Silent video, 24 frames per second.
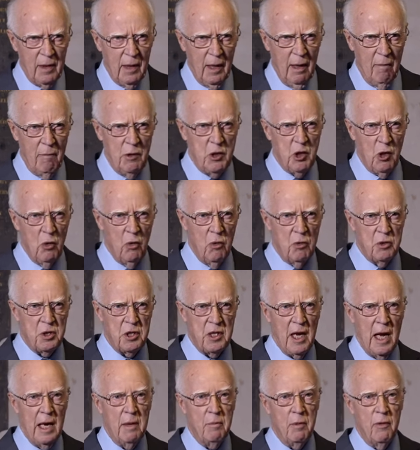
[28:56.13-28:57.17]
and we shall all
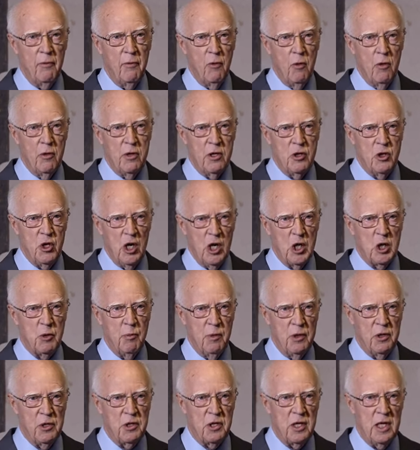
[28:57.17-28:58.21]
stand before the
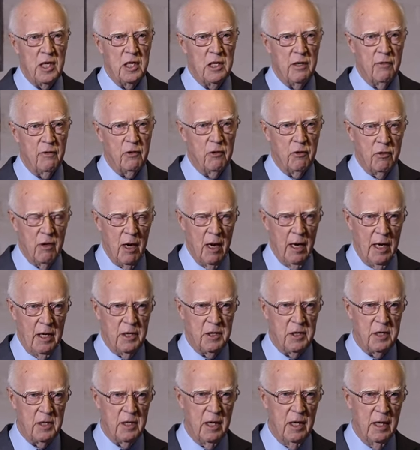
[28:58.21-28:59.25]
judgment seat of
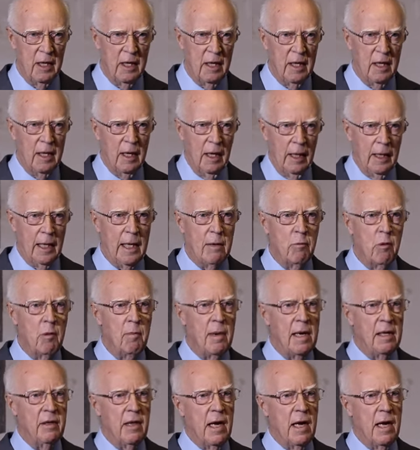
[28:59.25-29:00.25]
Christ, and he will make